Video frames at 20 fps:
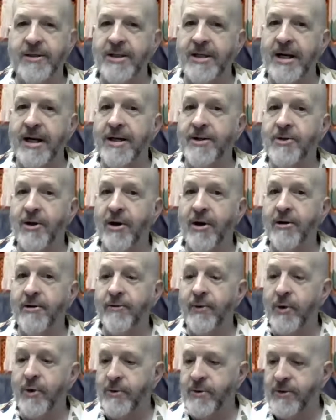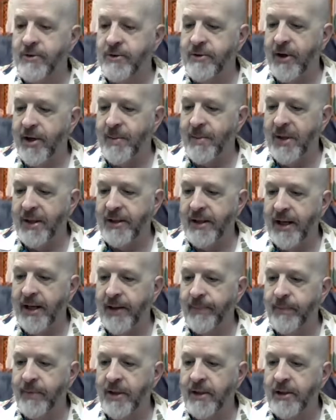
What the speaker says: today. Sorry, folks. Sorry about that.